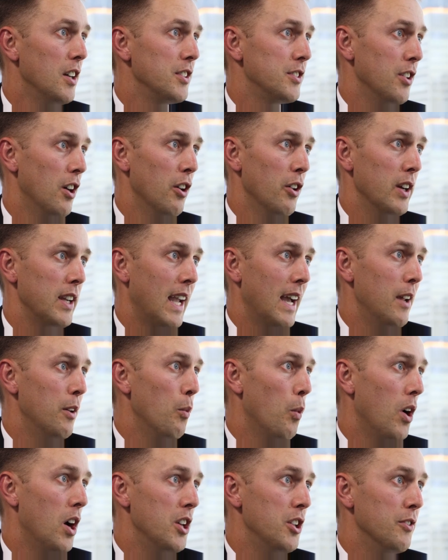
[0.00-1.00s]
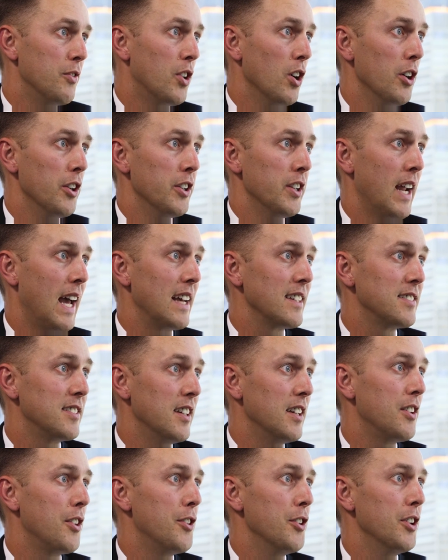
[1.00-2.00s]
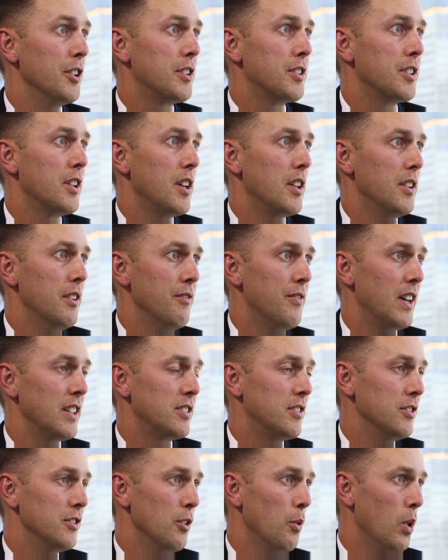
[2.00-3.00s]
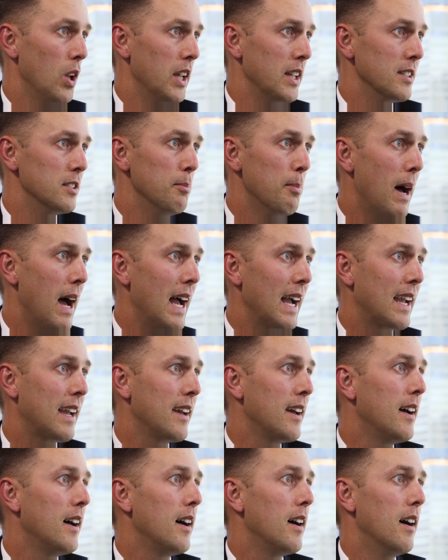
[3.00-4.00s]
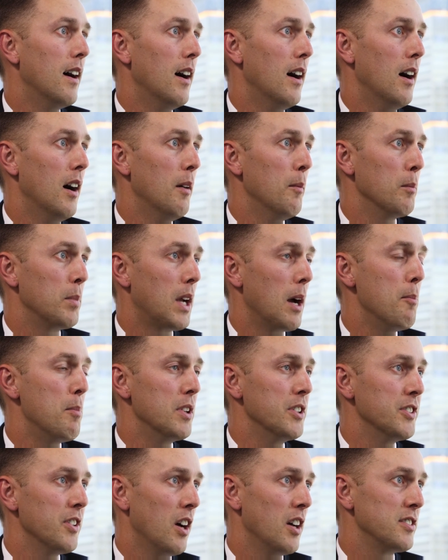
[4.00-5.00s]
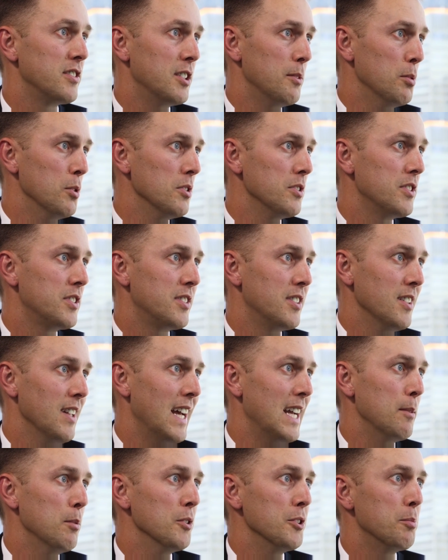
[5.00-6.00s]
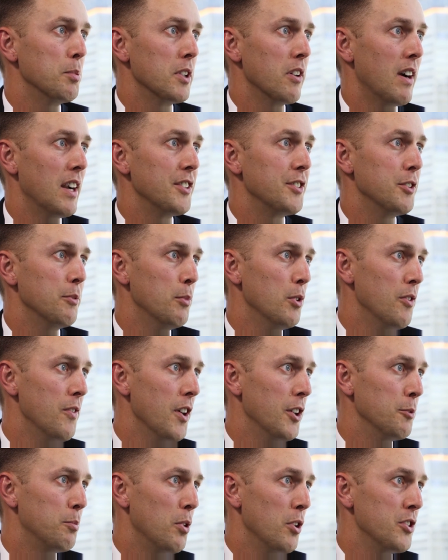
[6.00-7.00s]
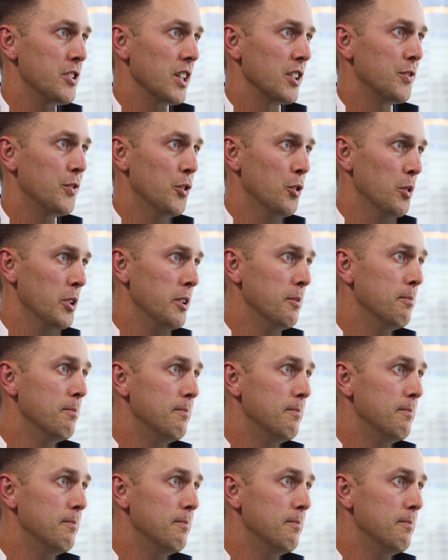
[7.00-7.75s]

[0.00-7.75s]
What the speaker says: So again, where you've got an asset that investors are willing to back, companies are still able to progress and move those projects forward.